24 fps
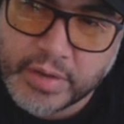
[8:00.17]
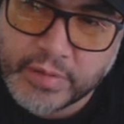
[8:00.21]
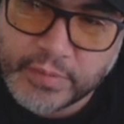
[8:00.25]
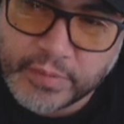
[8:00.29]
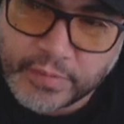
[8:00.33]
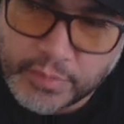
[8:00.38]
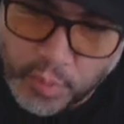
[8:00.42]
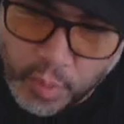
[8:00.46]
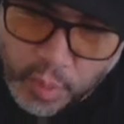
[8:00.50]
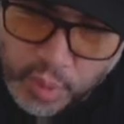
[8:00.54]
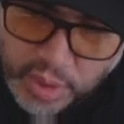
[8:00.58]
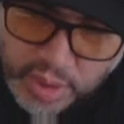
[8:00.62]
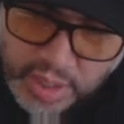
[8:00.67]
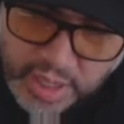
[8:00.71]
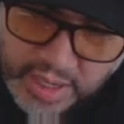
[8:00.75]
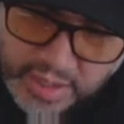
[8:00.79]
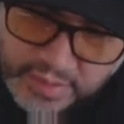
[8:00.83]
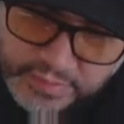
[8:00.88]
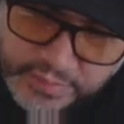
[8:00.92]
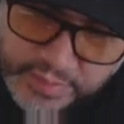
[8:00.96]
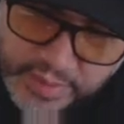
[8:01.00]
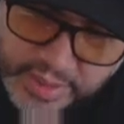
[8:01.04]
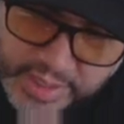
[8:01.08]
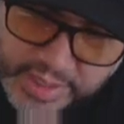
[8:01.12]
4
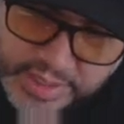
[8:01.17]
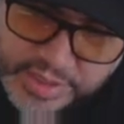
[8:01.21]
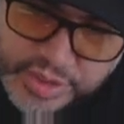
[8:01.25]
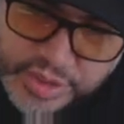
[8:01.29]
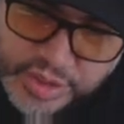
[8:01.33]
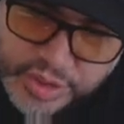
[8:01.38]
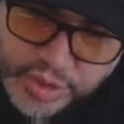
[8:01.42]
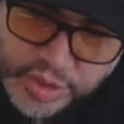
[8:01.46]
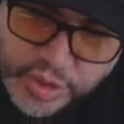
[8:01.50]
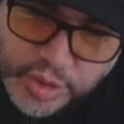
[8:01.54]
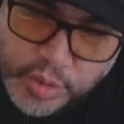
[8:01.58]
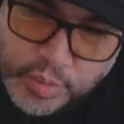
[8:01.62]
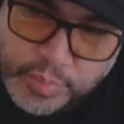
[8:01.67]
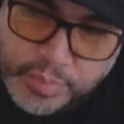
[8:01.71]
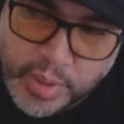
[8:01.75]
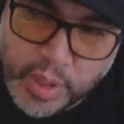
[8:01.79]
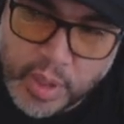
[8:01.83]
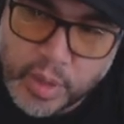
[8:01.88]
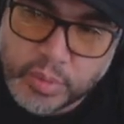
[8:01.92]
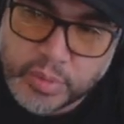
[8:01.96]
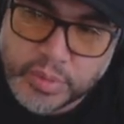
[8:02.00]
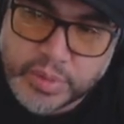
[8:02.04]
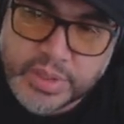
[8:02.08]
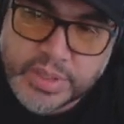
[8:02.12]
offense, 2
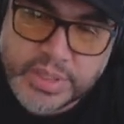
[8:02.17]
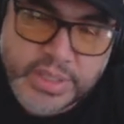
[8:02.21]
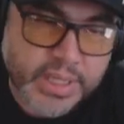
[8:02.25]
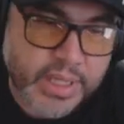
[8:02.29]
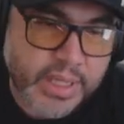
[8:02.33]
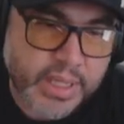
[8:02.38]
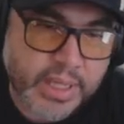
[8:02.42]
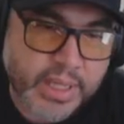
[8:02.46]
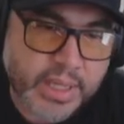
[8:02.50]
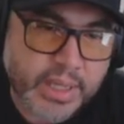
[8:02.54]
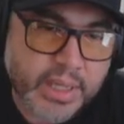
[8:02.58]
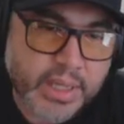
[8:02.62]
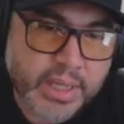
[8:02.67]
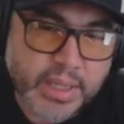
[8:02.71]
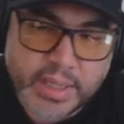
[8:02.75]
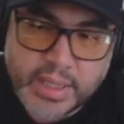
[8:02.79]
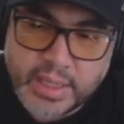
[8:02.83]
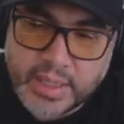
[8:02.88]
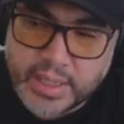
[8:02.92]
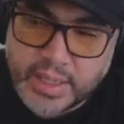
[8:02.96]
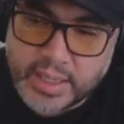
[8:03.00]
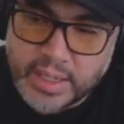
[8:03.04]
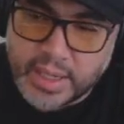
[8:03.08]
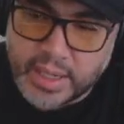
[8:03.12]
potency,
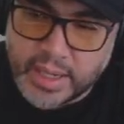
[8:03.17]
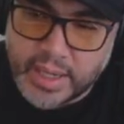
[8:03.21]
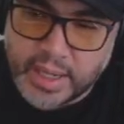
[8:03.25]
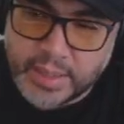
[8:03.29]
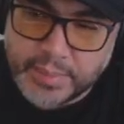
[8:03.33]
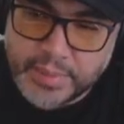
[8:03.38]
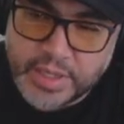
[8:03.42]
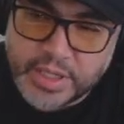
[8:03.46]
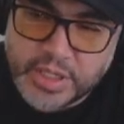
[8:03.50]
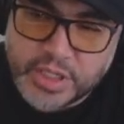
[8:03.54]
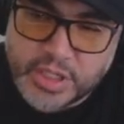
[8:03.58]
his